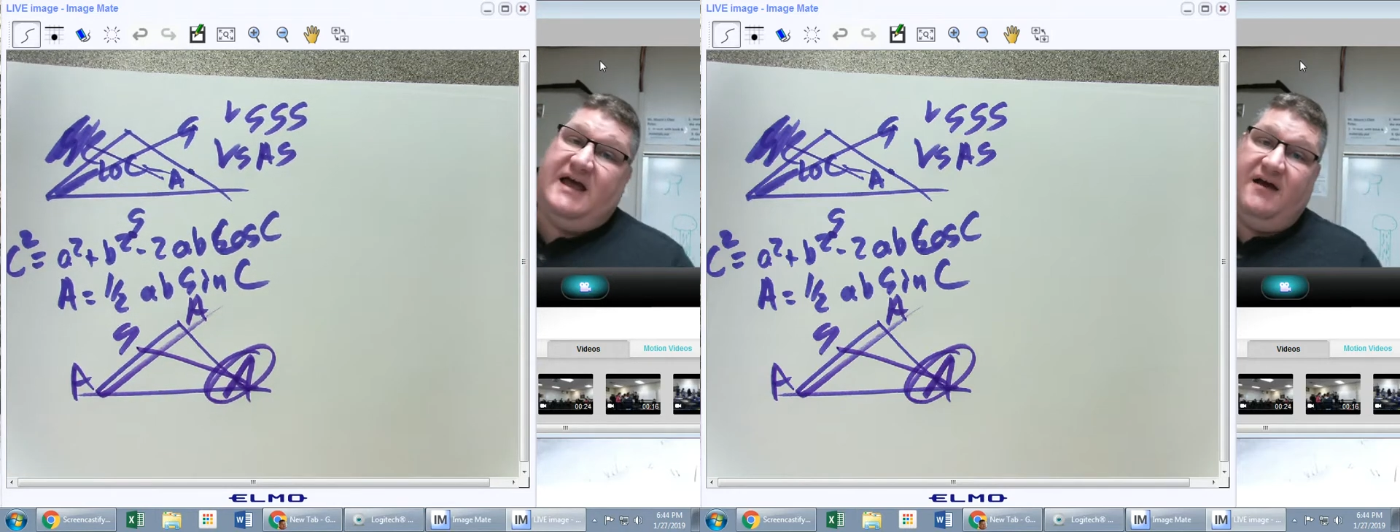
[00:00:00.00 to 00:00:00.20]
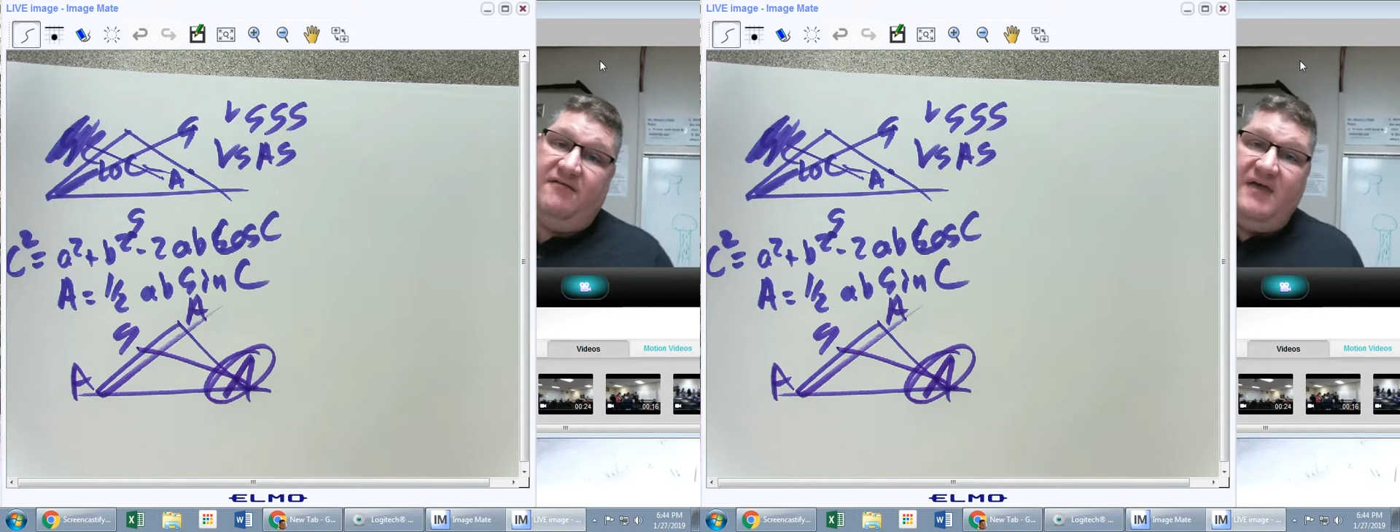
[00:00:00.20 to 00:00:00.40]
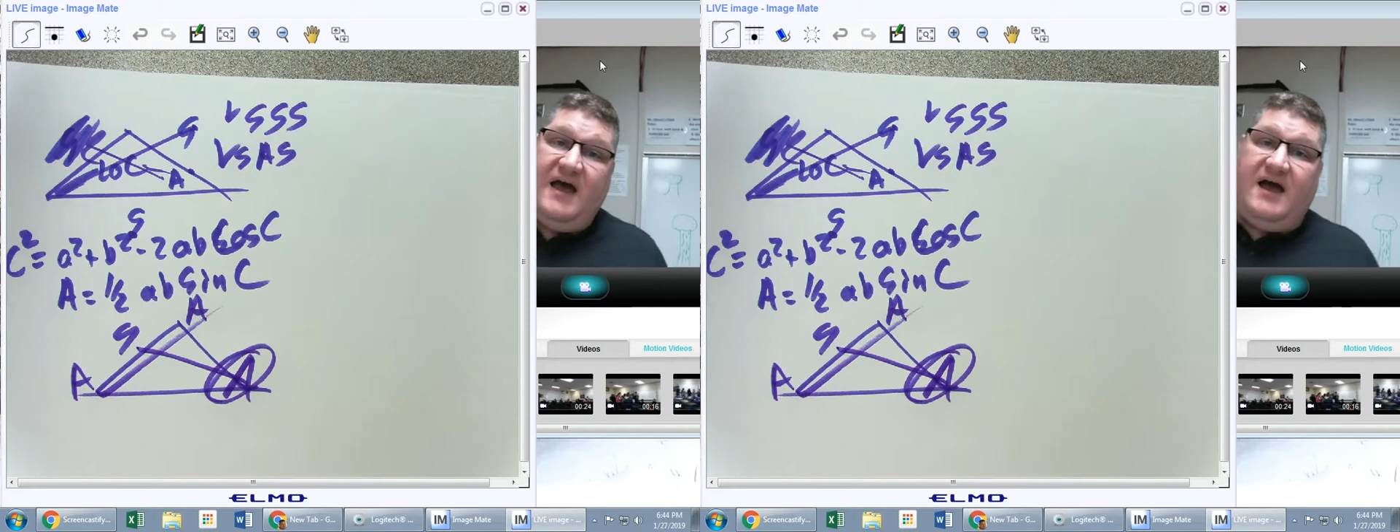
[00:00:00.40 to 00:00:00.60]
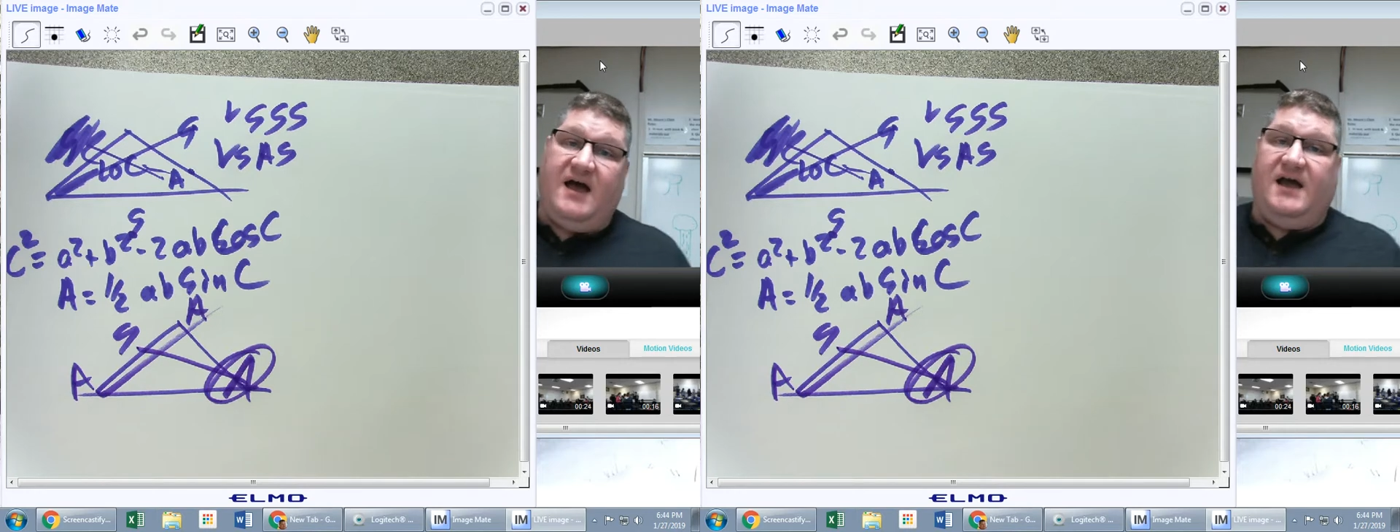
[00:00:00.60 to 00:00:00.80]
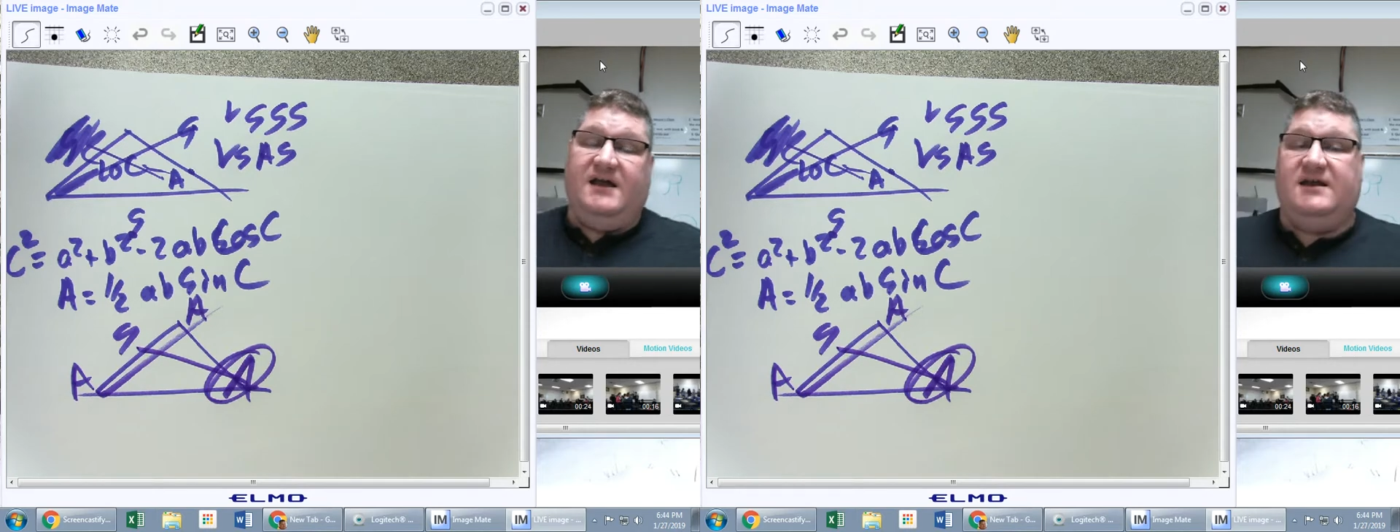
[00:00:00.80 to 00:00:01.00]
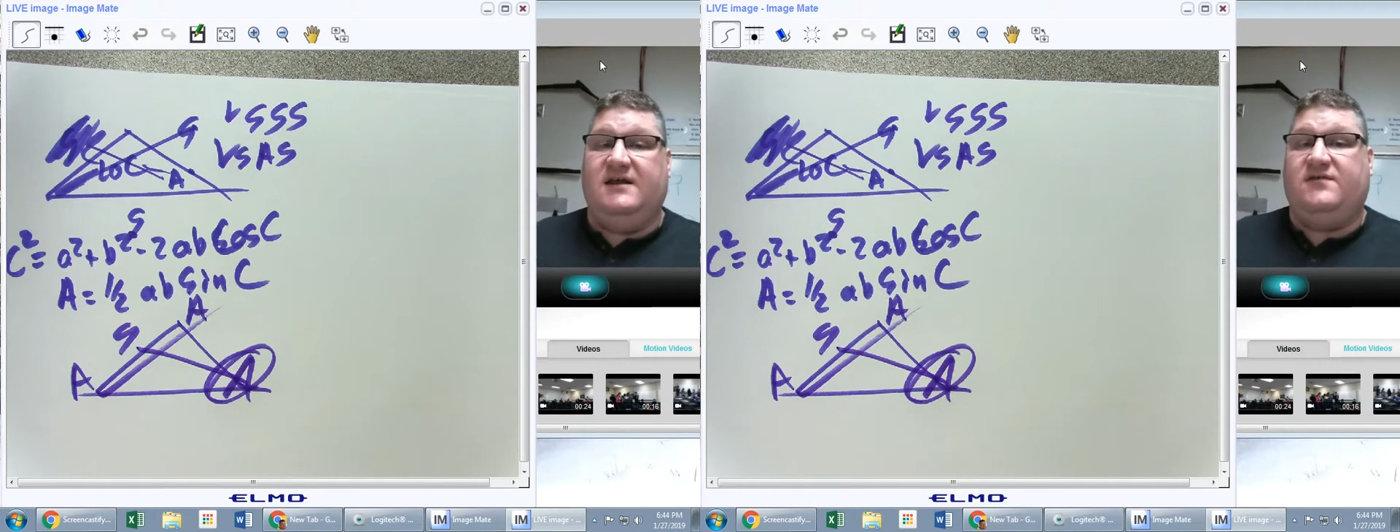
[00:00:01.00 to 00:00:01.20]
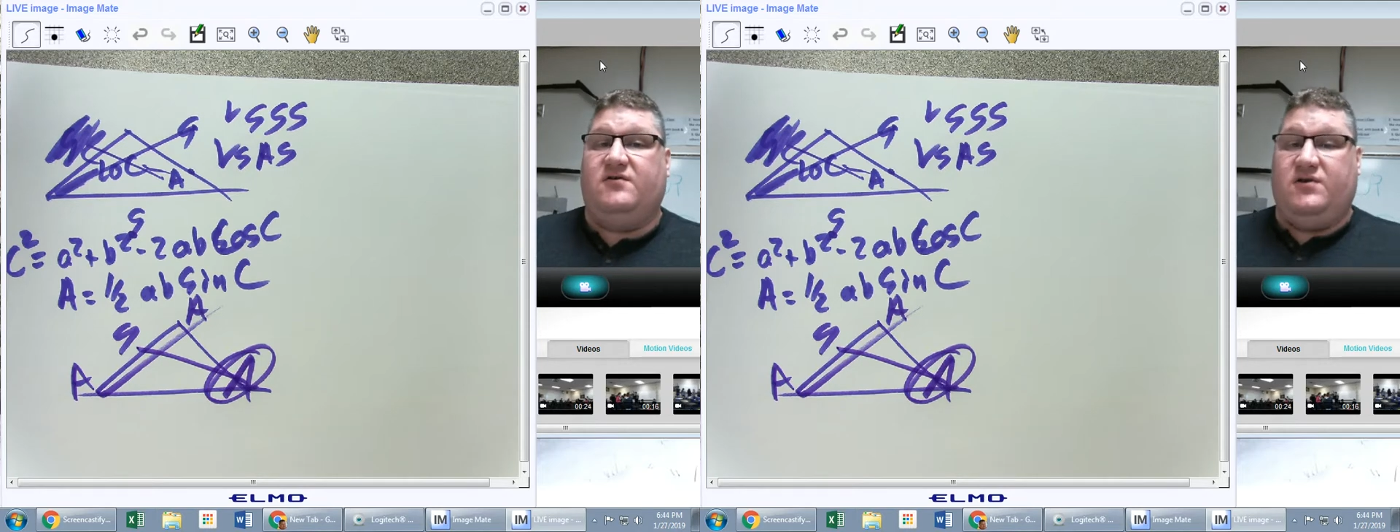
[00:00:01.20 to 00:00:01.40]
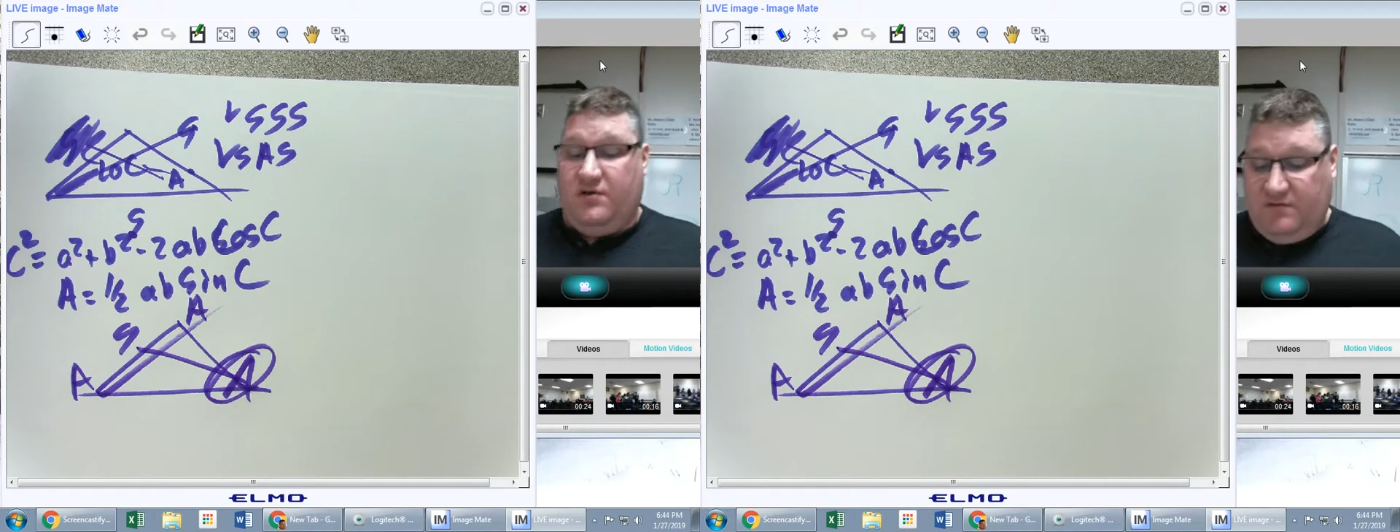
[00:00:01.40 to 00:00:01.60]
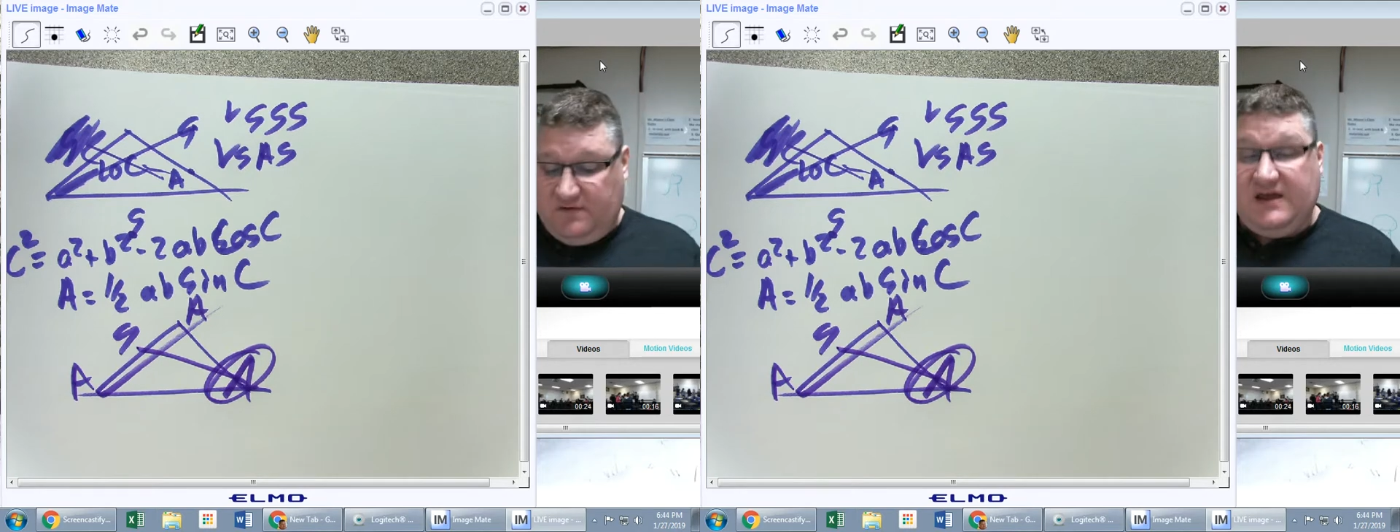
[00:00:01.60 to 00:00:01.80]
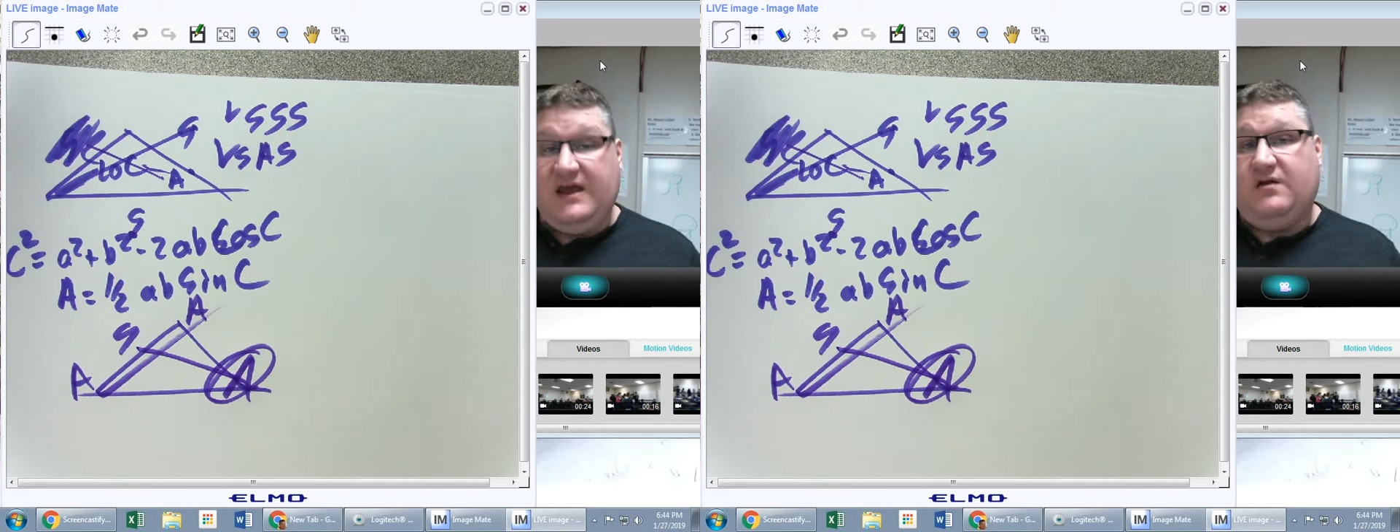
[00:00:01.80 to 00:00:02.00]
have that, I can either use,
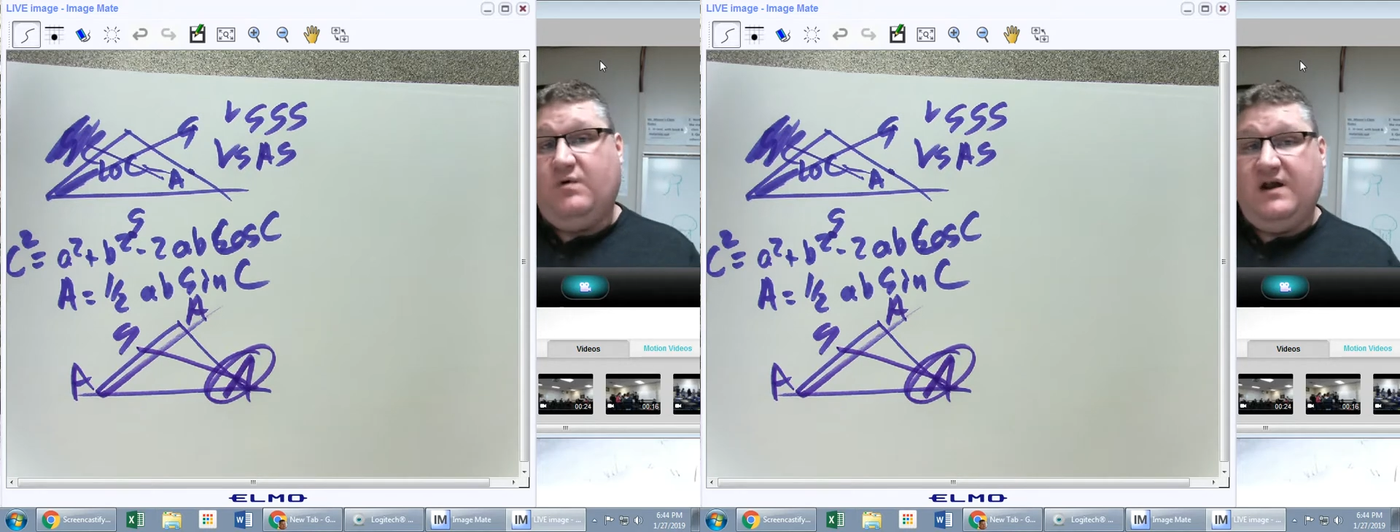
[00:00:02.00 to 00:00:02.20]
again,